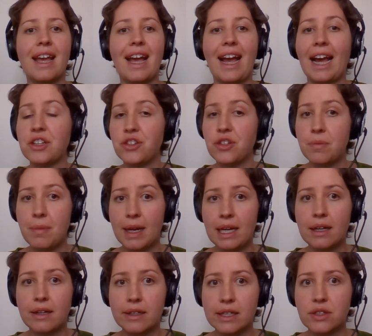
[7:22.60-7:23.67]
and you
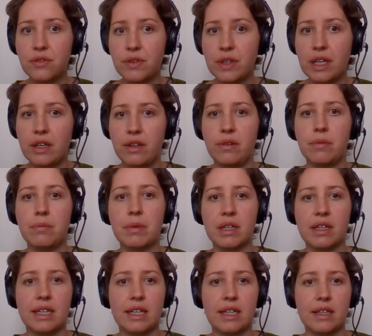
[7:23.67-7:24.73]
may like to view
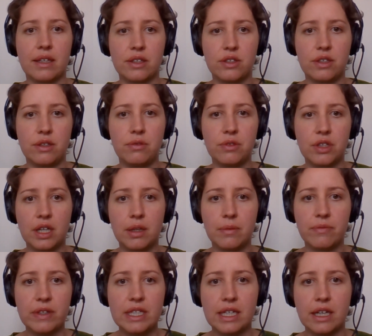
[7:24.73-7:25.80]
my
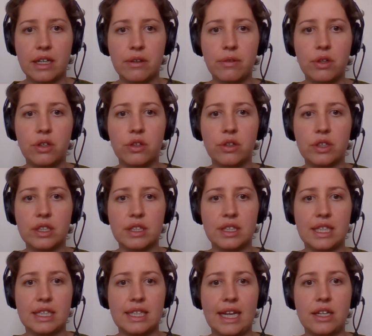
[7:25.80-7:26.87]
soon-to-come video on
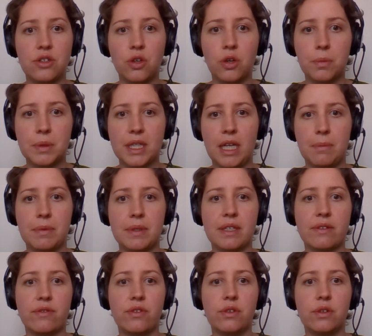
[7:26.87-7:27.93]
the 10 top
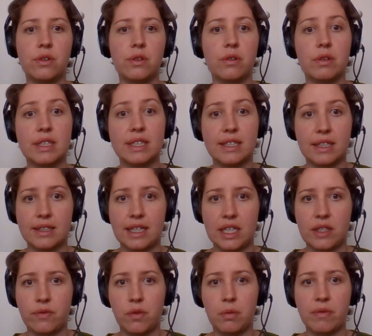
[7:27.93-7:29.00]
tips for
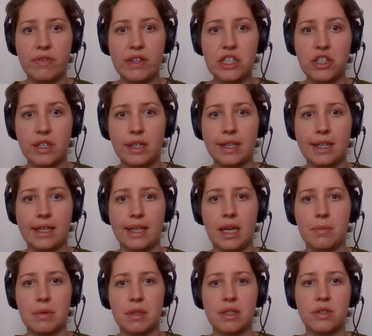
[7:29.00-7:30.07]
successful revision in
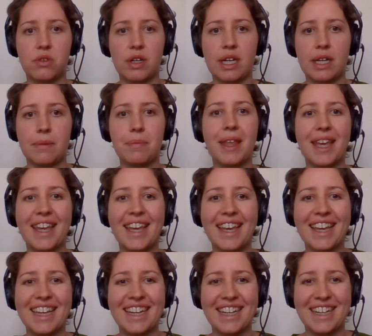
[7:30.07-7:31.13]
chemistry.
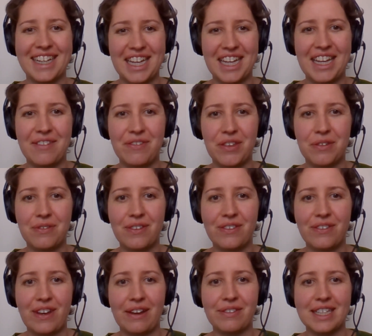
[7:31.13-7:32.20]
If you've
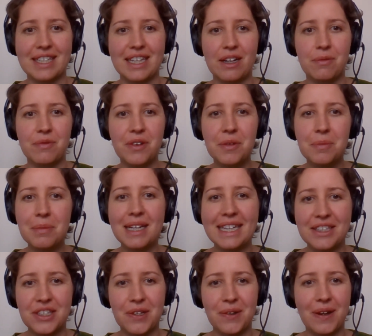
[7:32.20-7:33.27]
found this helpful,
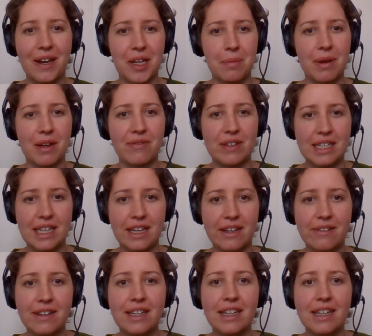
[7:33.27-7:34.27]
please do like my video